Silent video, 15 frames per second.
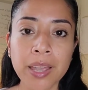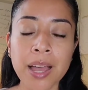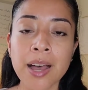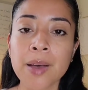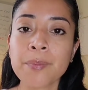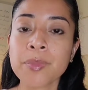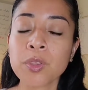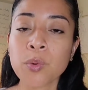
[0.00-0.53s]

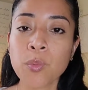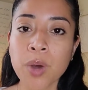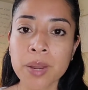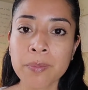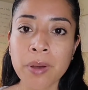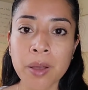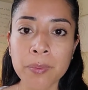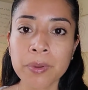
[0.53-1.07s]
The
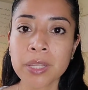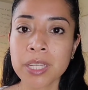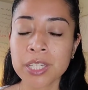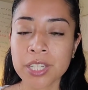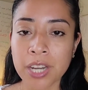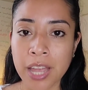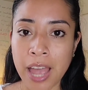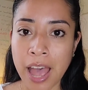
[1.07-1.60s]
one
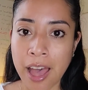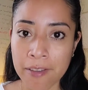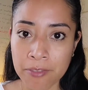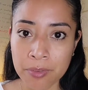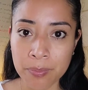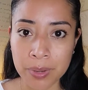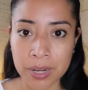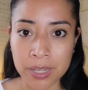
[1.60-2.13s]
population I
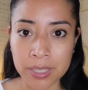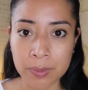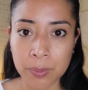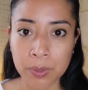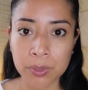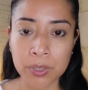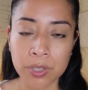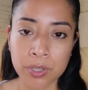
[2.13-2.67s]
haven't been
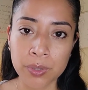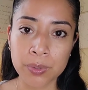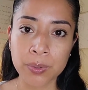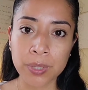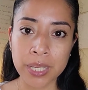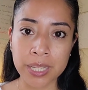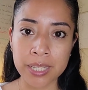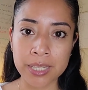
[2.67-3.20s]
exposed
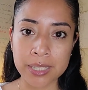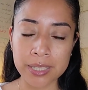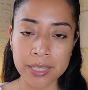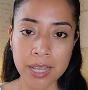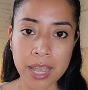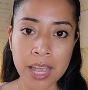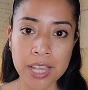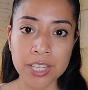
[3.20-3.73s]
to is
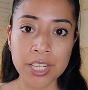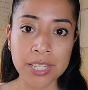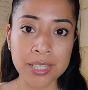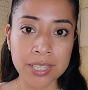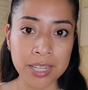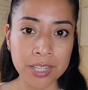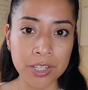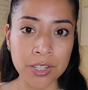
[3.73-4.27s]

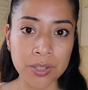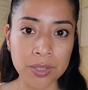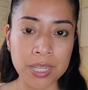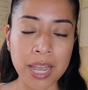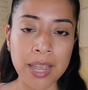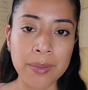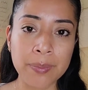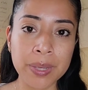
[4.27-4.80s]
gestational
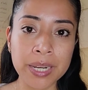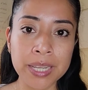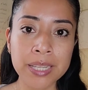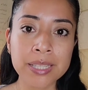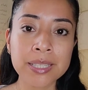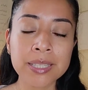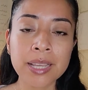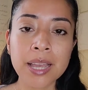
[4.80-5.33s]

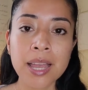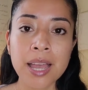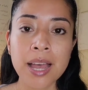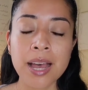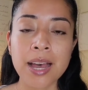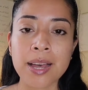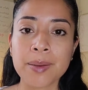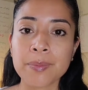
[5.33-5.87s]
diabetes,
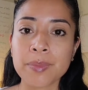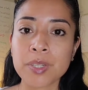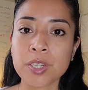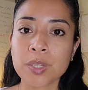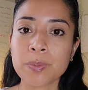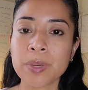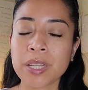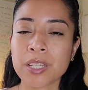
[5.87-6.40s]

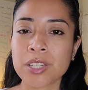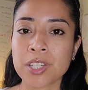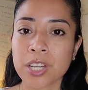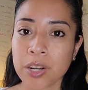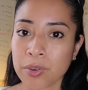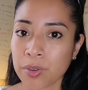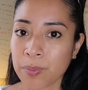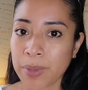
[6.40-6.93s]
just because
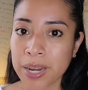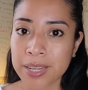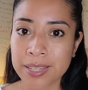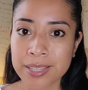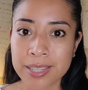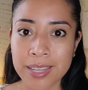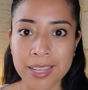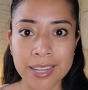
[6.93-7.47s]
general
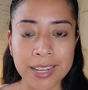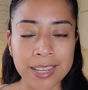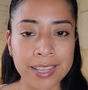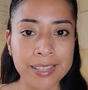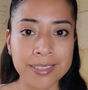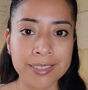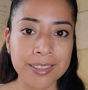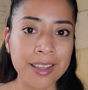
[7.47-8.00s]
medicine
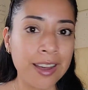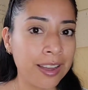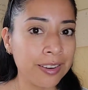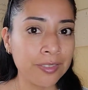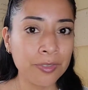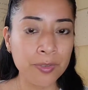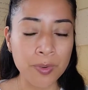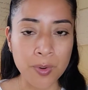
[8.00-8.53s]
is
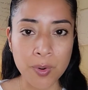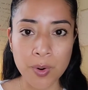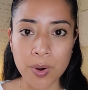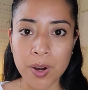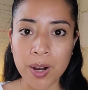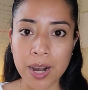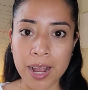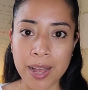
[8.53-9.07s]
not
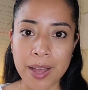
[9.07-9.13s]
for